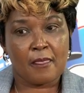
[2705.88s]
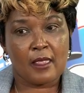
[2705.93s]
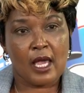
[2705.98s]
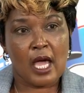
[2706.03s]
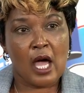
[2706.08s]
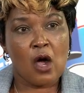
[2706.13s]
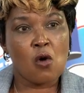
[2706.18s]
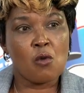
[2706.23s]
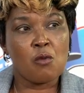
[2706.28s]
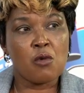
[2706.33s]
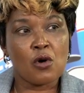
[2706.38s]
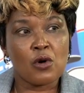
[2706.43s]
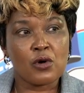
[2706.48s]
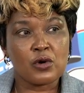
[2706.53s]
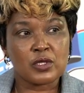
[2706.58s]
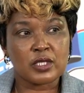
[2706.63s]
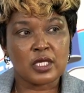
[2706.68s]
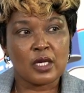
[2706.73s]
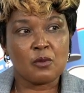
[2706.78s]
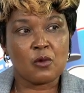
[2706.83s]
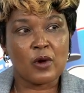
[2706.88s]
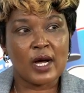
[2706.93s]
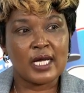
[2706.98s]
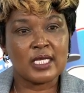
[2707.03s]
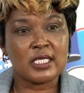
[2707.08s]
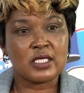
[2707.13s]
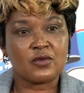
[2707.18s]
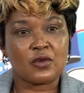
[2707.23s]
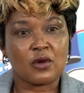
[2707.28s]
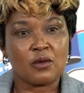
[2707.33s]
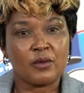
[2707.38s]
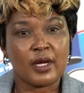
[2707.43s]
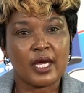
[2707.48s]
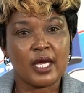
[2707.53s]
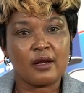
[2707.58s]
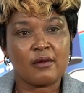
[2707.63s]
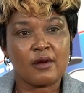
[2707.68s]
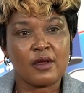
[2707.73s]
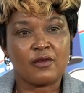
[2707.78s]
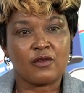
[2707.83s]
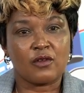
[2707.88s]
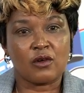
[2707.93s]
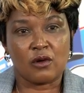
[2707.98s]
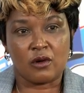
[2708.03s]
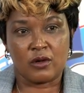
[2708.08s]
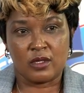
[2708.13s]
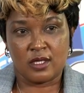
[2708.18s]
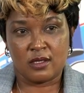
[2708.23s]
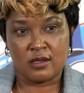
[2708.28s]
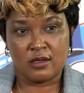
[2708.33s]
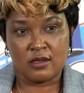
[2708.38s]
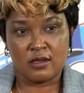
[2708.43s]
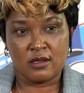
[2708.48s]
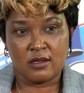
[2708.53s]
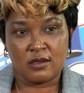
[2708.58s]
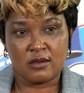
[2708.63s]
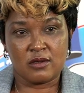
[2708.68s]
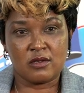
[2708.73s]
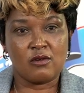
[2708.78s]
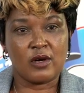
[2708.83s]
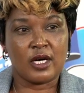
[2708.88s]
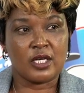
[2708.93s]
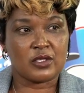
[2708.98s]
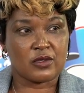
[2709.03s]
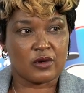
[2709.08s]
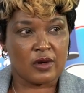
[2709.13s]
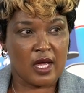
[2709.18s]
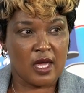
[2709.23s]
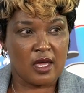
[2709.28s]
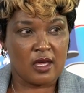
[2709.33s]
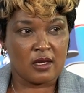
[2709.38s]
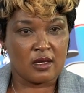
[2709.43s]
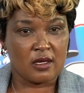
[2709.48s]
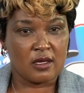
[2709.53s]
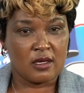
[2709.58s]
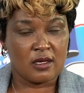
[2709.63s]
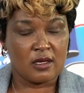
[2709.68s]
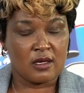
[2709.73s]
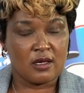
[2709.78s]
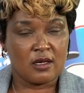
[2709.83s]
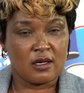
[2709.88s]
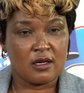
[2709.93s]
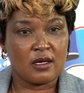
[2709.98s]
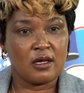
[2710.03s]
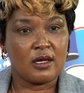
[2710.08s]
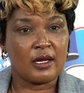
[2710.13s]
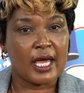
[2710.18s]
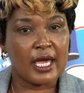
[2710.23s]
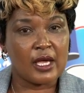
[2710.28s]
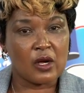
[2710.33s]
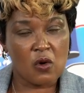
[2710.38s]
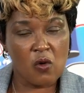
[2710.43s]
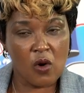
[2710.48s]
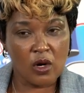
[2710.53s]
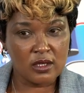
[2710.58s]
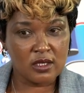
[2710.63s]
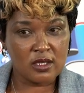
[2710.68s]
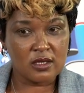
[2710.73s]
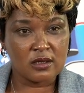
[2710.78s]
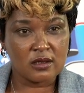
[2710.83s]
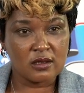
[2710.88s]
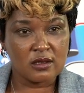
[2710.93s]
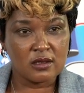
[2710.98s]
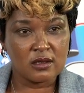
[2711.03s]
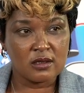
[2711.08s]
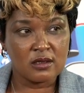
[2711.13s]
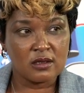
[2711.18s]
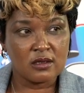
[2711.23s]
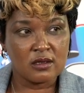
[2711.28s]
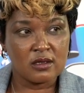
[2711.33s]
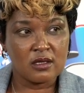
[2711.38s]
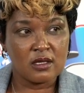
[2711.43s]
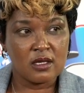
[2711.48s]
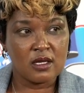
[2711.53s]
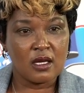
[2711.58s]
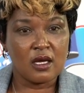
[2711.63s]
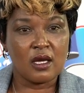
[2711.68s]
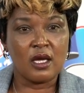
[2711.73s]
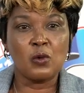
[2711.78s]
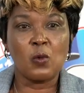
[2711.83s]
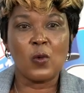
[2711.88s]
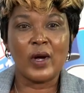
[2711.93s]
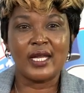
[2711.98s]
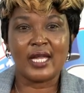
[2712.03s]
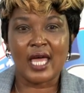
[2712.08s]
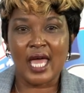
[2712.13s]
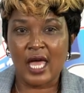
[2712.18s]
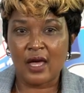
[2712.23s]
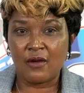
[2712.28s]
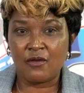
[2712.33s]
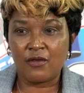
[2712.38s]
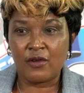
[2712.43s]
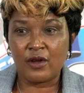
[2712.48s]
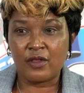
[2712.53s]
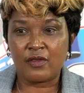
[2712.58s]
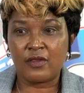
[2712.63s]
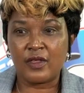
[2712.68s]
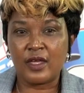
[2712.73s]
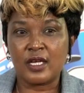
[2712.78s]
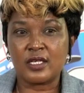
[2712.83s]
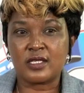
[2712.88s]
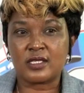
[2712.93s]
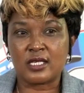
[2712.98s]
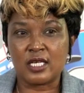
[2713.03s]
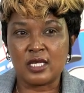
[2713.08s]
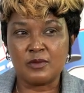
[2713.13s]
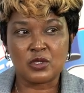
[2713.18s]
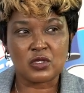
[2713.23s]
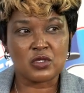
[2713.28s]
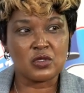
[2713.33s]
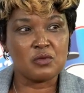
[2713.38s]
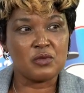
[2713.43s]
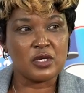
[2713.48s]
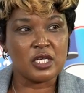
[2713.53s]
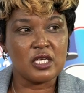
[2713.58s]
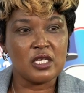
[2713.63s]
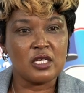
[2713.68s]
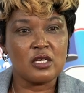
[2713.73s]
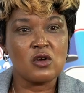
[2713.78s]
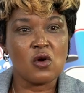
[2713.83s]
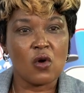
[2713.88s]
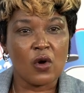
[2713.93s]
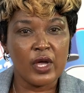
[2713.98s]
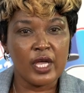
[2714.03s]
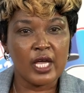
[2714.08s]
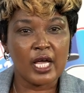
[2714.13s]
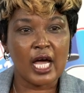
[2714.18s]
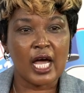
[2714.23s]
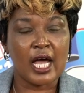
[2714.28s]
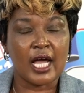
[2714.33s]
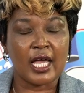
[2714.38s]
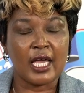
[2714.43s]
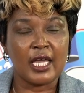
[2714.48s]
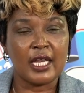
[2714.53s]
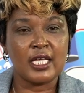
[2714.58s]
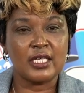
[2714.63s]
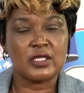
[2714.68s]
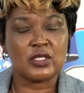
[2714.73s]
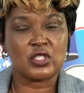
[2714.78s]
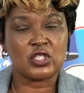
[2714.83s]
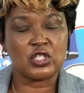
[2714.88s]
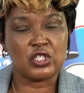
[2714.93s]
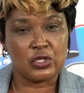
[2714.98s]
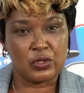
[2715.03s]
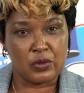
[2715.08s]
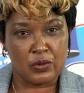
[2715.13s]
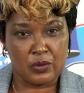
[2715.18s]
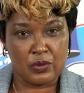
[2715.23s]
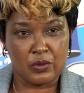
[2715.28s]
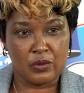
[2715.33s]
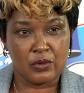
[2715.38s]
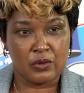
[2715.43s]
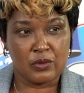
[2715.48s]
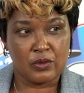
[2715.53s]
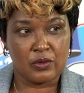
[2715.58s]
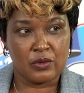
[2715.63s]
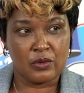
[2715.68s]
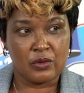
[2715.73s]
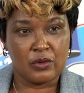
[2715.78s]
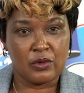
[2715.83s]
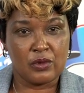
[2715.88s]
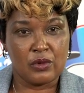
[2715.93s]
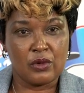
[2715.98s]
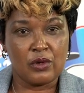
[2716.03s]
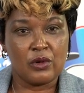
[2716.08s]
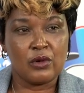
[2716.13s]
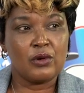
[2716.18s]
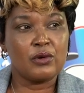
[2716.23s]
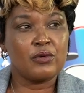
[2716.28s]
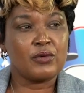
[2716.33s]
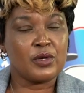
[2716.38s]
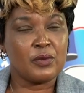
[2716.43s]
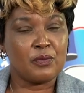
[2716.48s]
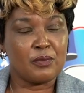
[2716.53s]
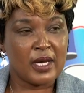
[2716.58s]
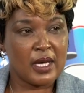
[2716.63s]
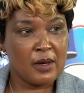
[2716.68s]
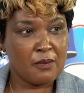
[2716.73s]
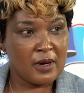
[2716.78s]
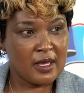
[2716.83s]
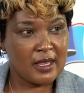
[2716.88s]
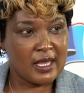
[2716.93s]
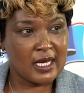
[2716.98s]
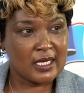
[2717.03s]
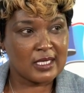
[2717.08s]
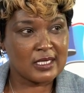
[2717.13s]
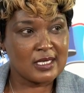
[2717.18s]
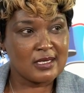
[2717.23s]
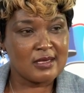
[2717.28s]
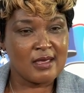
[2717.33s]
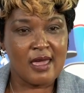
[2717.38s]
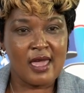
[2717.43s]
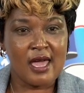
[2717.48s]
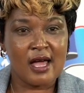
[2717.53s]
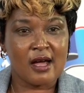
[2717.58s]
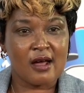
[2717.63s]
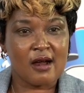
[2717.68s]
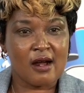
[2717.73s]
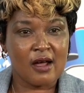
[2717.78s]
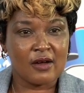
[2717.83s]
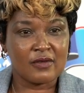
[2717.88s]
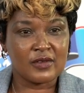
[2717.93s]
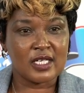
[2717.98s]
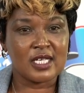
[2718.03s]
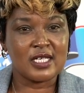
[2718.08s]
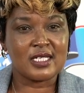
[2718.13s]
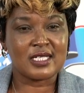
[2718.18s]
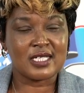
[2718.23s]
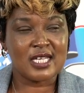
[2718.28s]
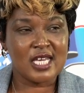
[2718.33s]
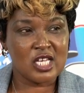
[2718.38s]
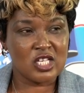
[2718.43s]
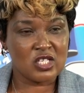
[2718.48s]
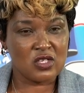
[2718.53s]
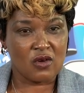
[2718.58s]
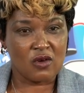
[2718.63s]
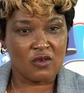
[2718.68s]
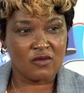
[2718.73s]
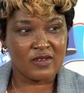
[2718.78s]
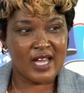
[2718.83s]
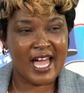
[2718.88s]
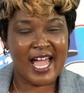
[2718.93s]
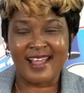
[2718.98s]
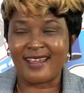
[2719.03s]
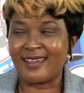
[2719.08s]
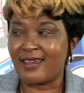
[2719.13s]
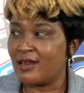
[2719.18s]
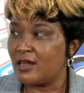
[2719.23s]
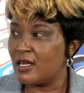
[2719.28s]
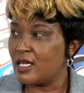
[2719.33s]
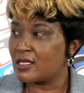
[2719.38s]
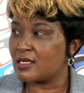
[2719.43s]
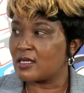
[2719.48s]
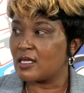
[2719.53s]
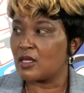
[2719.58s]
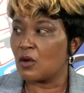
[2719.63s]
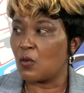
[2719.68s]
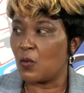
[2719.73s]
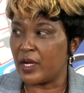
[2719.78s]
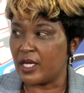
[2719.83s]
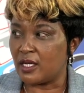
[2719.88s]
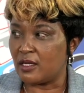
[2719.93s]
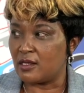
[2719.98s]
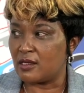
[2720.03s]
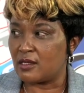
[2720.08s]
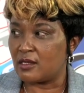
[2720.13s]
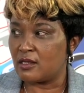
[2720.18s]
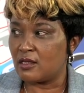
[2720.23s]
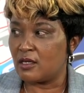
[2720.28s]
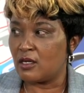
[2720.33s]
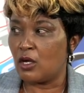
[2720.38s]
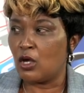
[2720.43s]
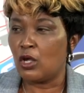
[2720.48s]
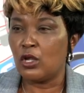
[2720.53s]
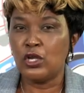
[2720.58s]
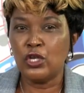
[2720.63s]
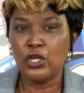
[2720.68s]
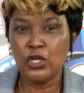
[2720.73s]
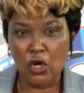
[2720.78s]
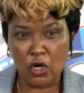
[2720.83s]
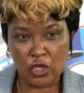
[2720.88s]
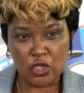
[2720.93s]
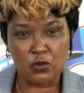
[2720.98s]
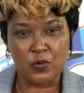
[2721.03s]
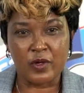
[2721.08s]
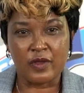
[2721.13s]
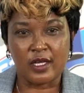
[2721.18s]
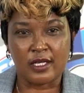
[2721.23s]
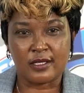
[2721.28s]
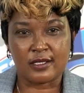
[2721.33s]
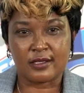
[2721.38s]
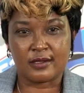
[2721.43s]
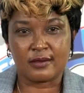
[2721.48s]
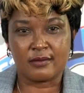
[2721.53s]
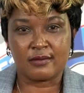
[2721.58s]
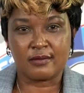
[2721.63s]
I'll borrow some words from Henry Ford. So you are trying. And I quote, "And when everything seems to be going against you, remember that the aircraft takes off against the wind, not with it.